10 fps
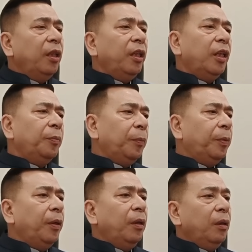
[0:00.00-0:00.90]
the
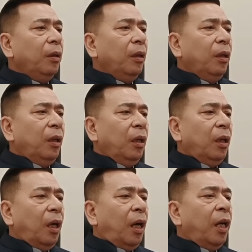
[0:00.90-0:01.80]
NPP,
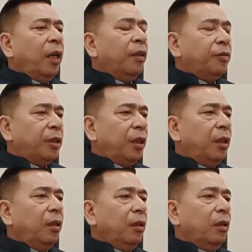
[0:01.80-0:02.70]
I have
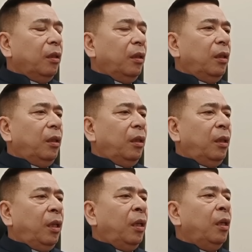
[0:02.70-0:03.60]
seen
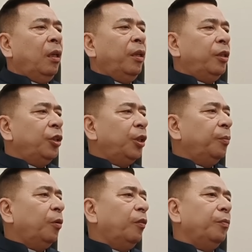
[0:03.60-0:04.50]
the leadership
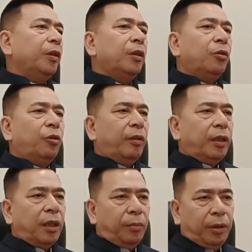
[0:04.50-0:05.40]
of Mr. Konrad
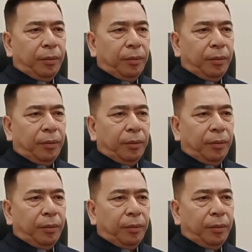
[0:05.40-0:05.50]
Sangma.